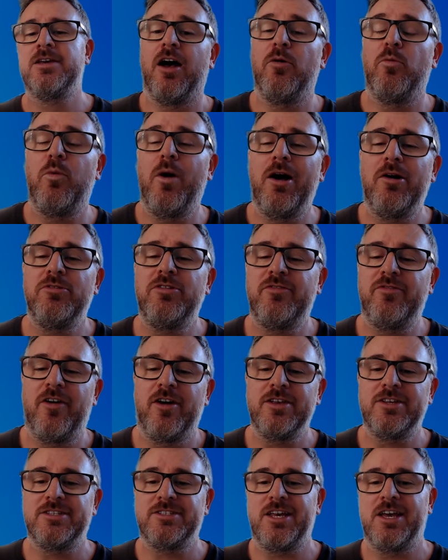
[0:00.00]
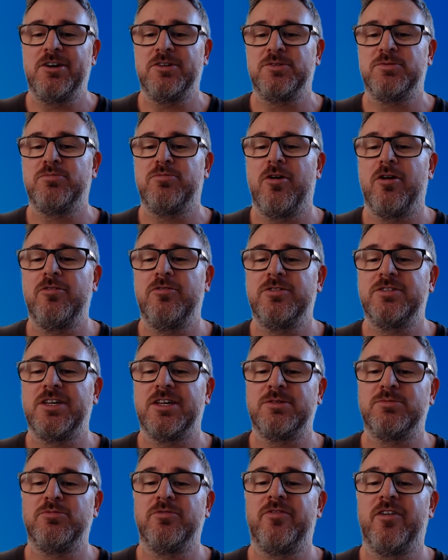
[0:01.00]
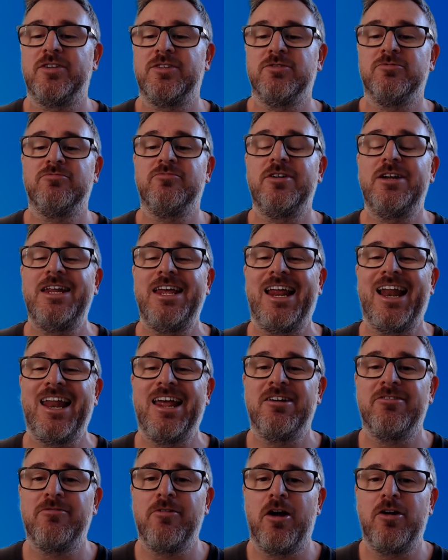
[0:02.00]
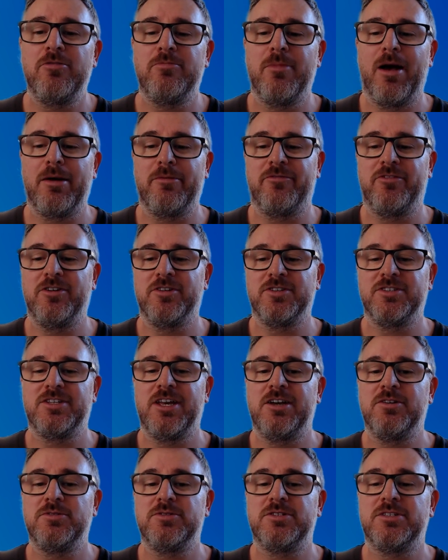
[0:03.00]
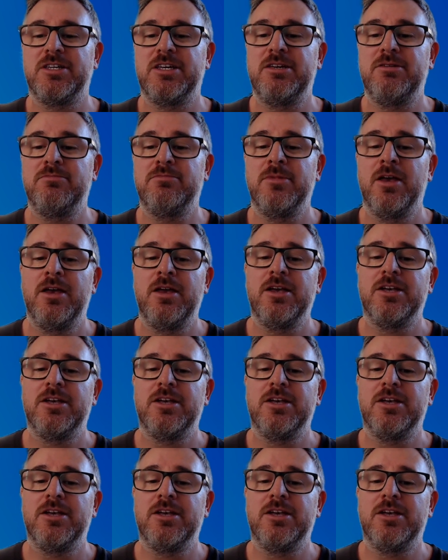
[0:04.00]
A well-defined sales process provides a really clear roadmap for your sales team